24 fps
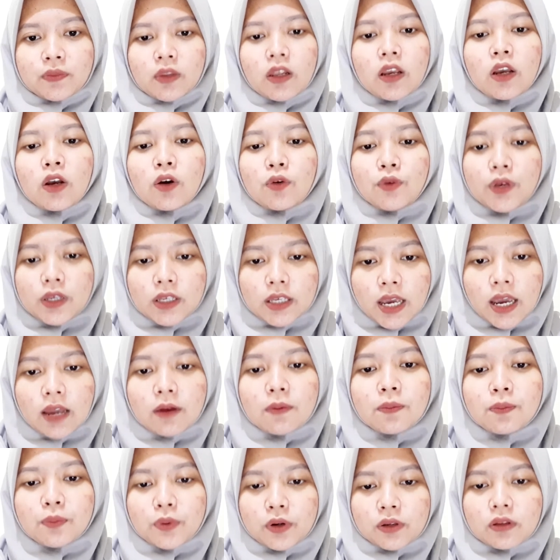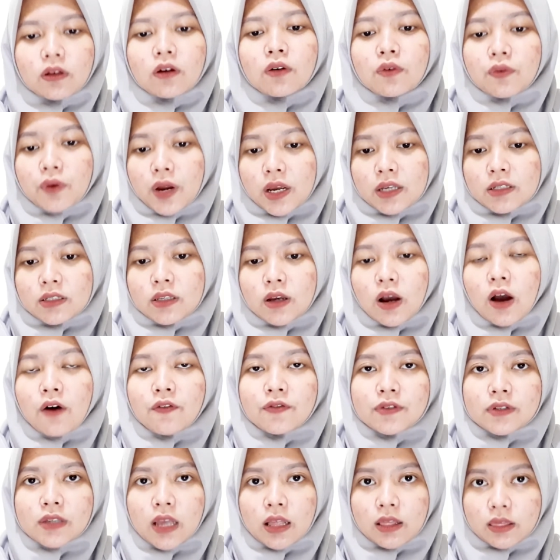We can put rest of
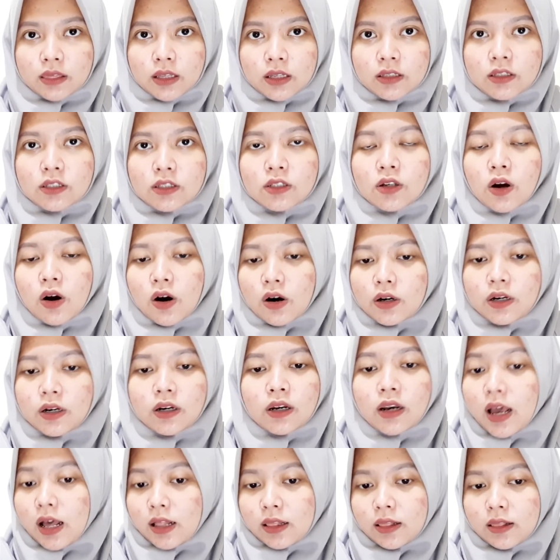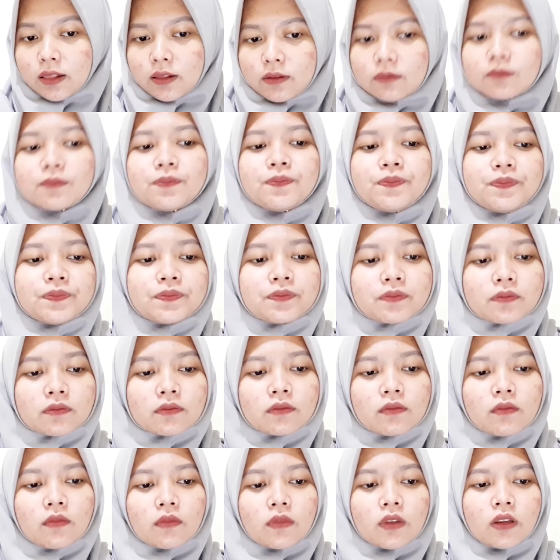sentence or not.
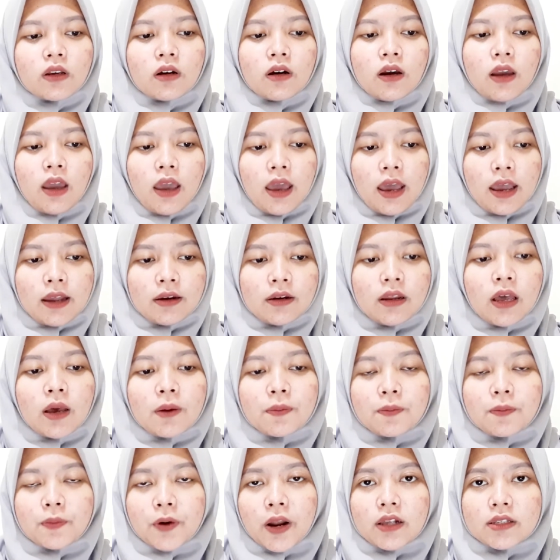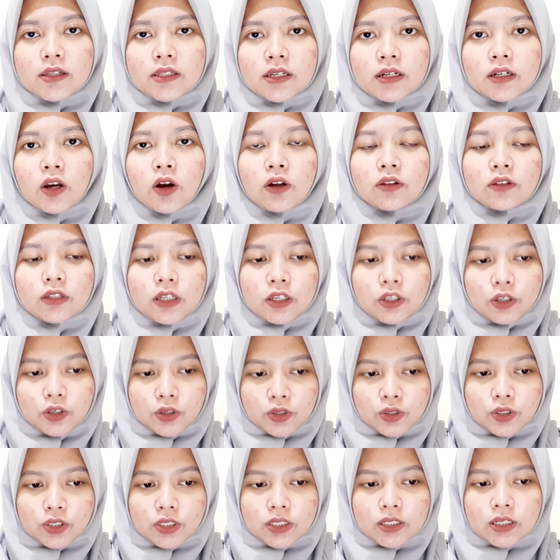And present
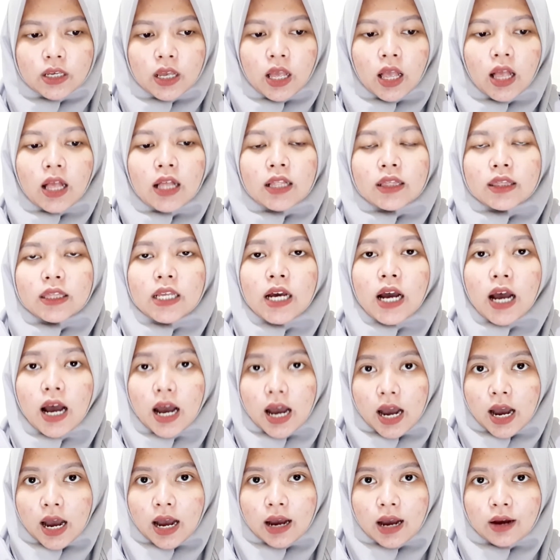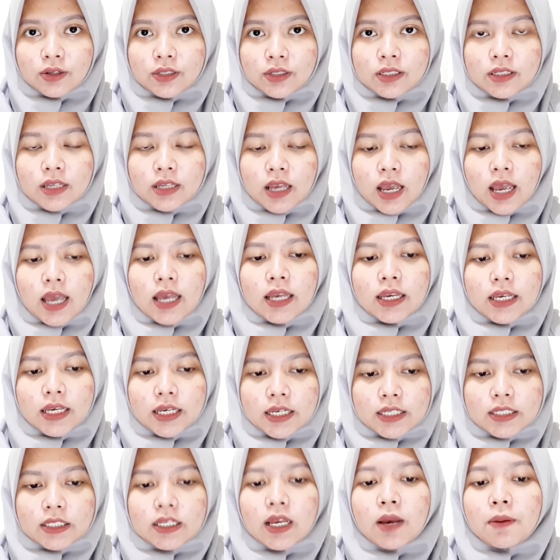continuous, the house is
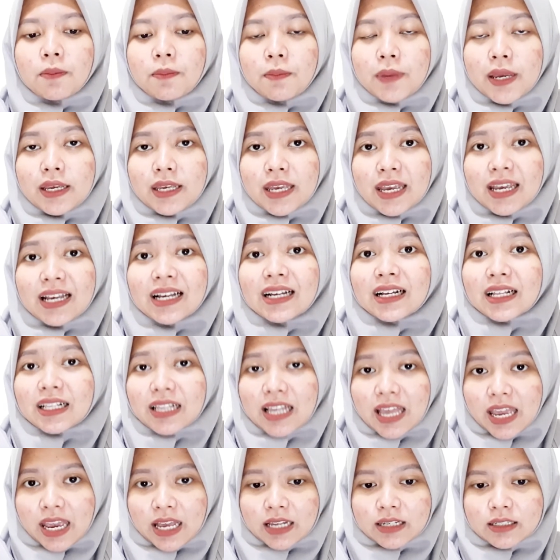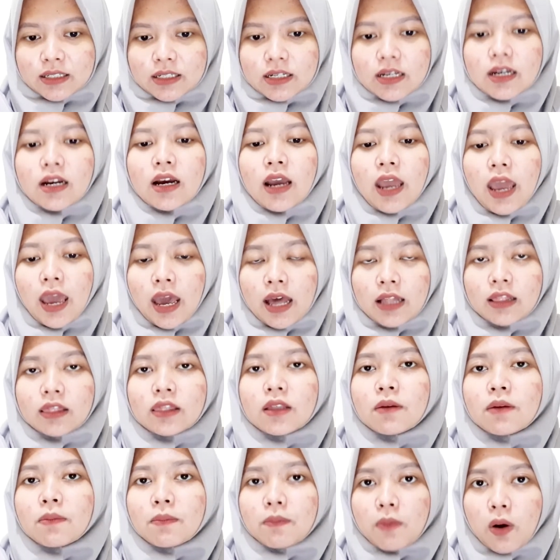being cleaned at the
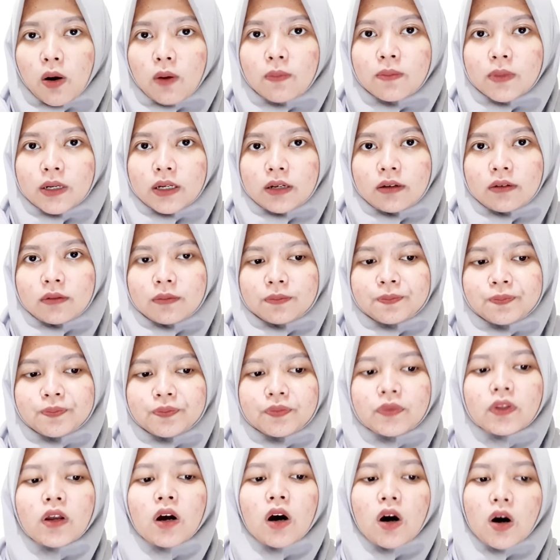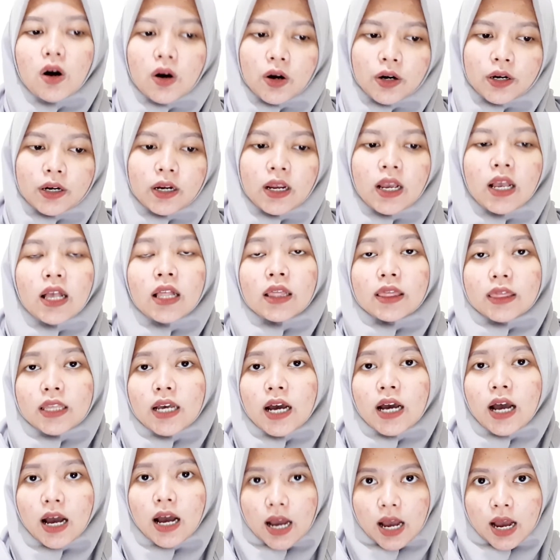moment, or
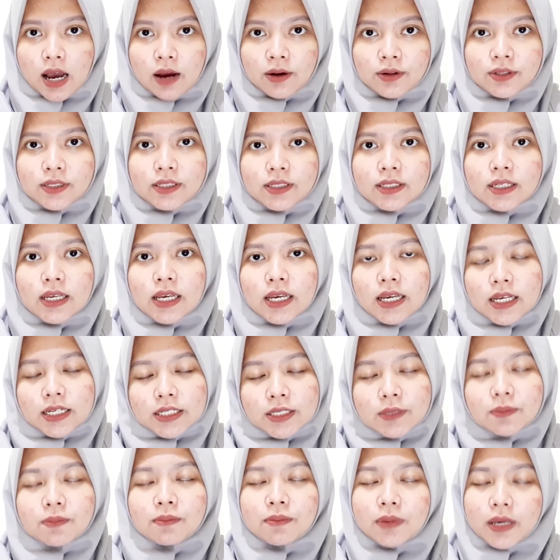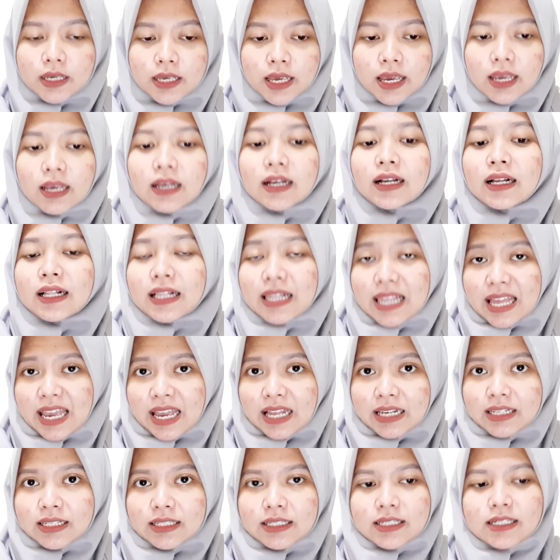the house is being
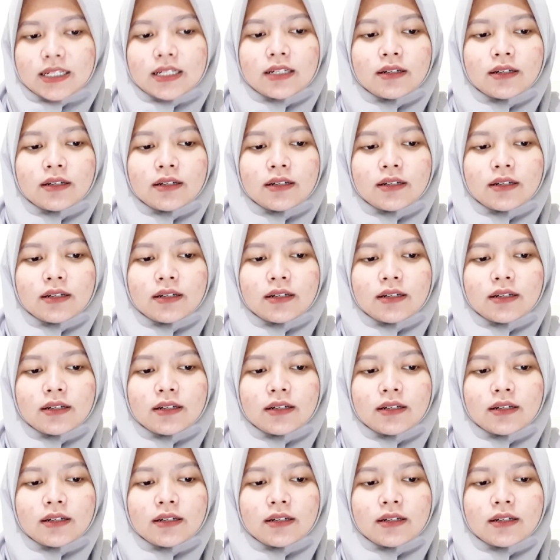cleaned.